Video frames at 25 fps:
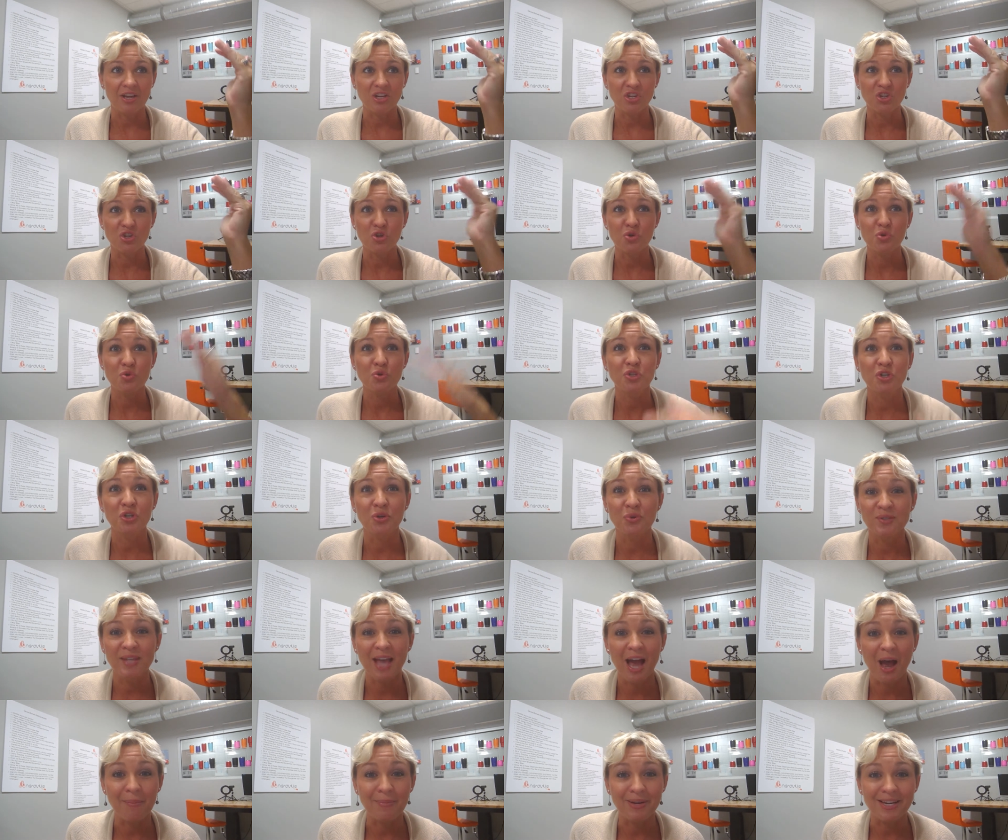you choose
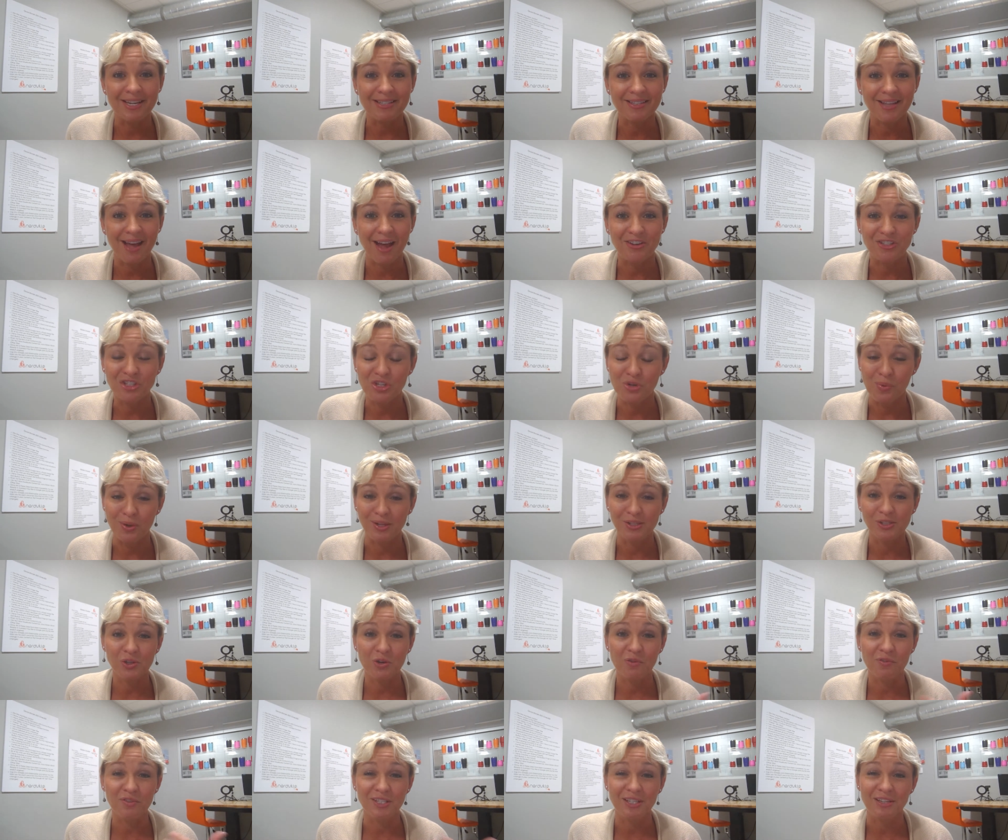how many slots you want.
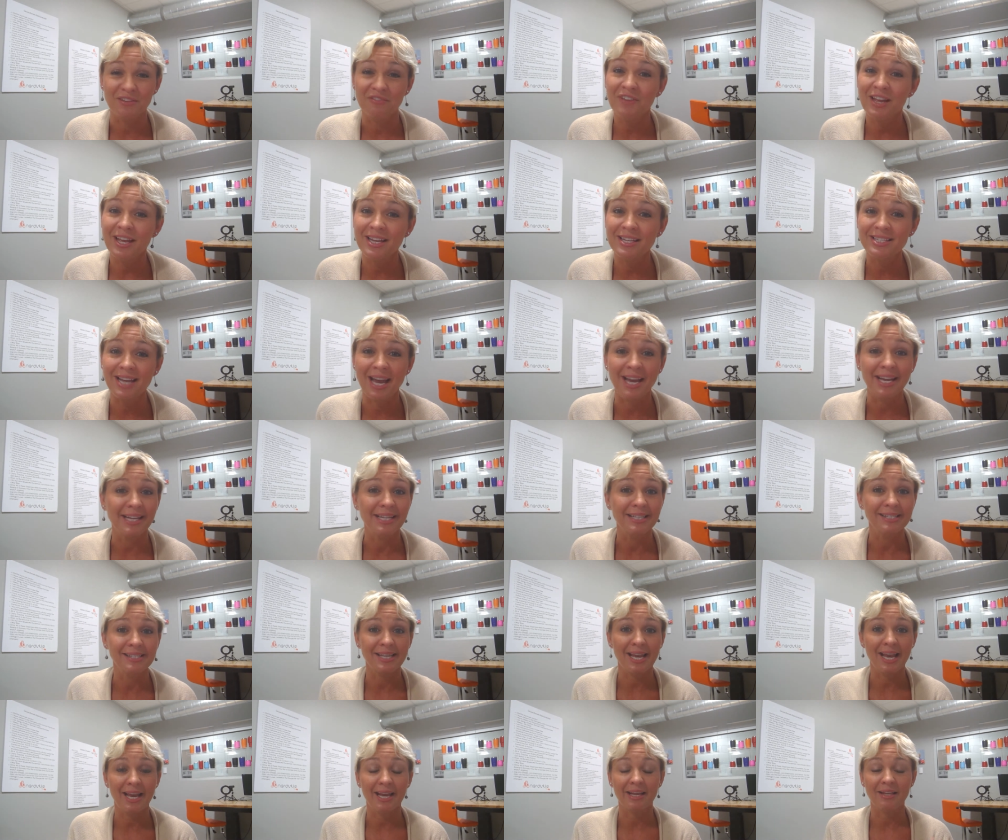So if it's an event, I can
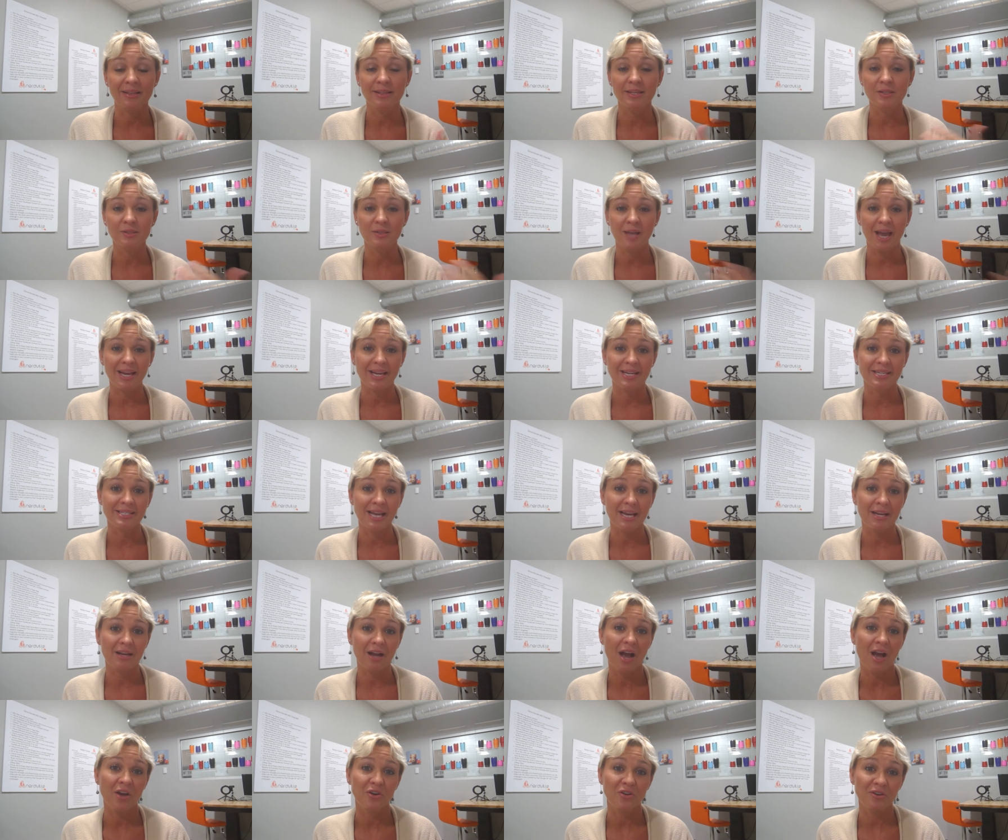say this, I can take
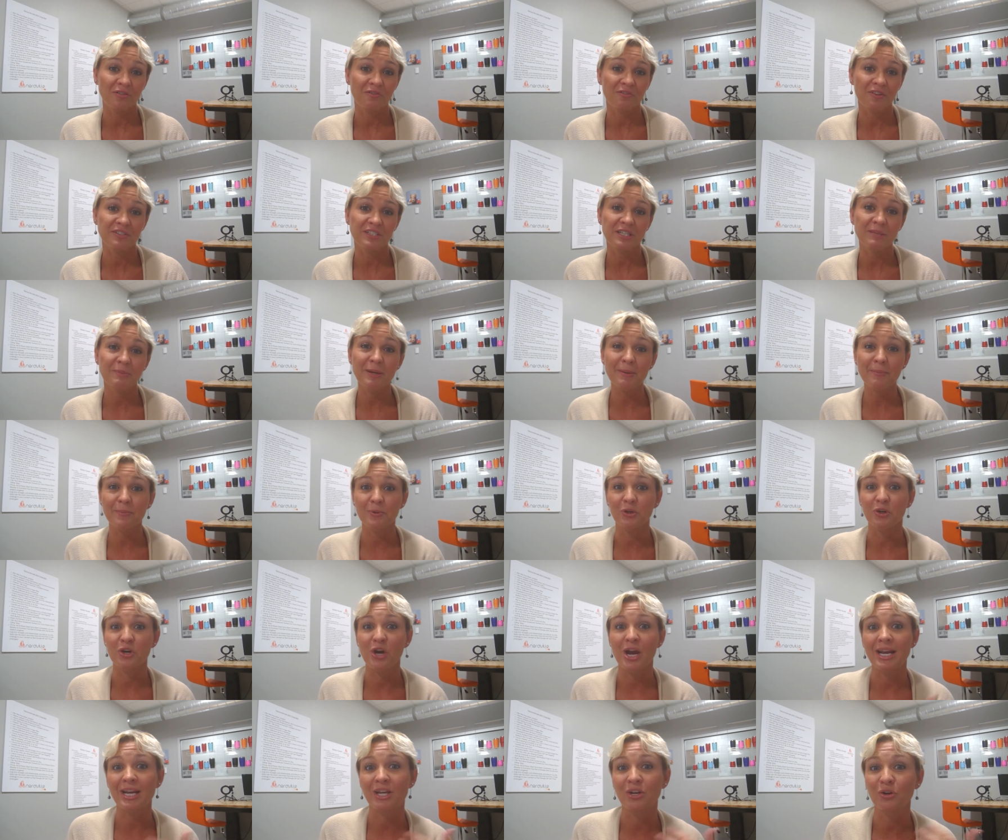150 people,
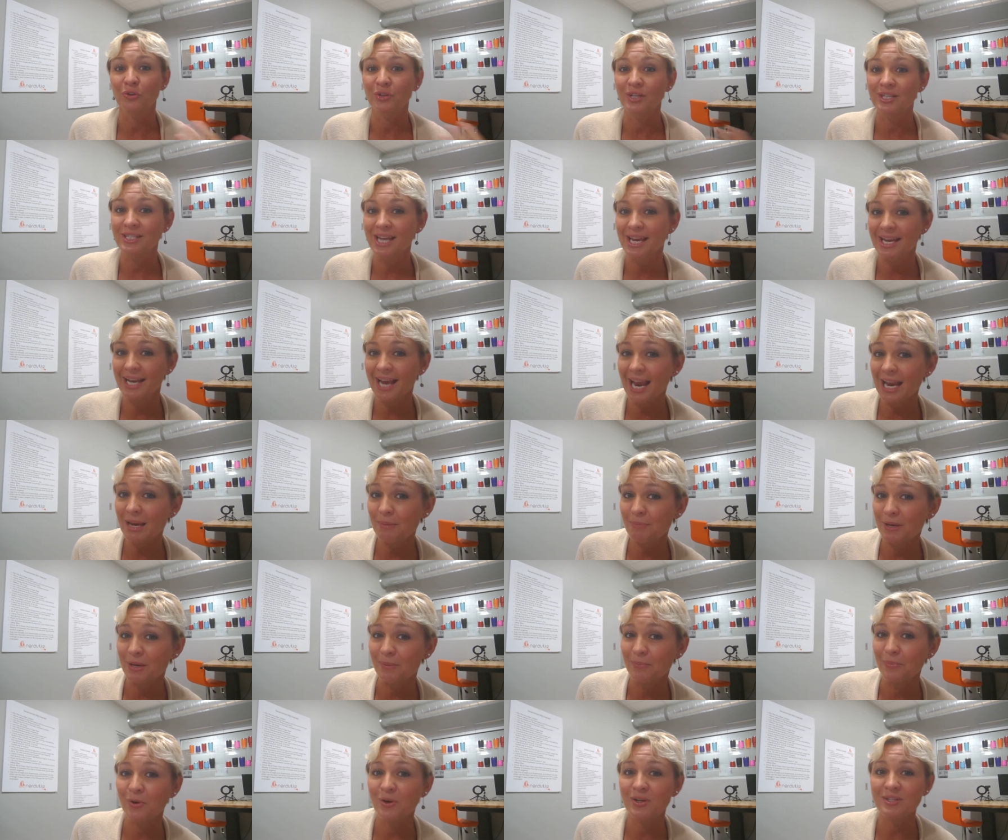or I can only take 8
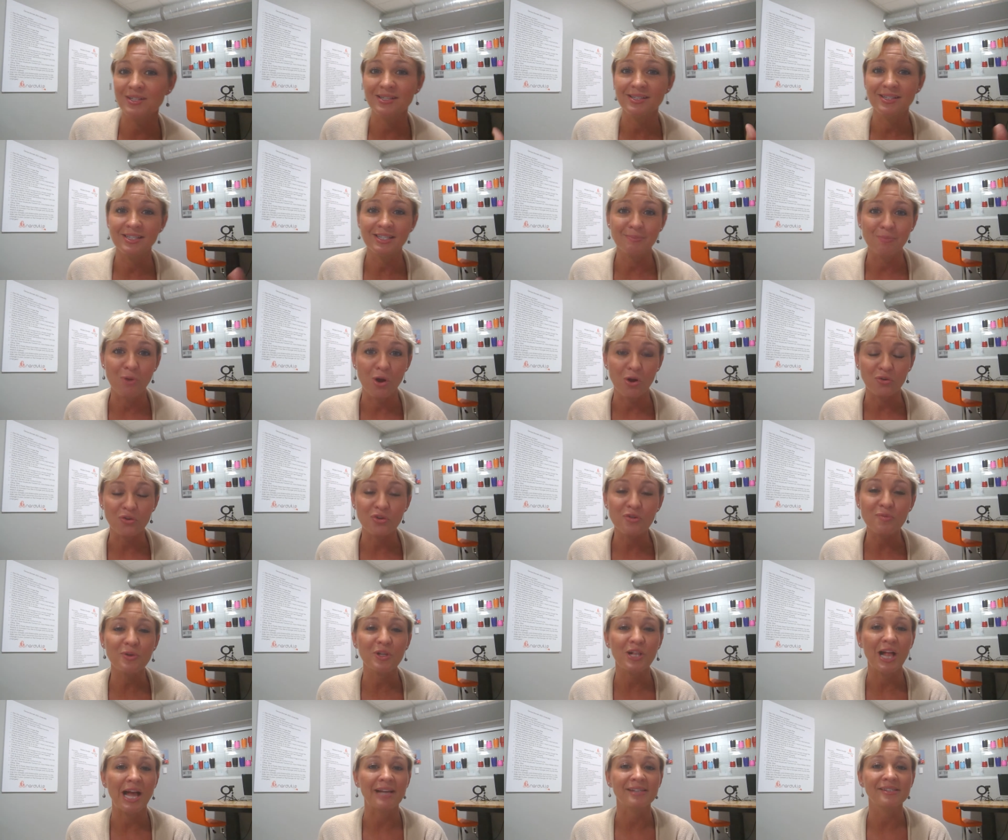people because it's a small group
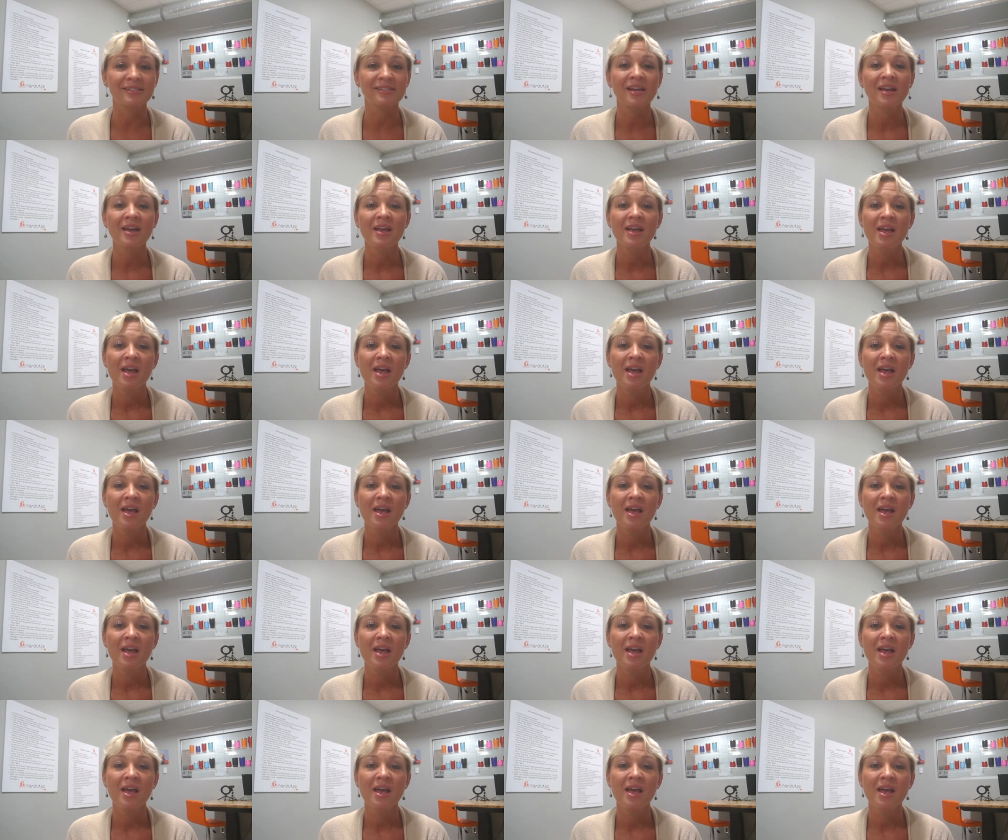class.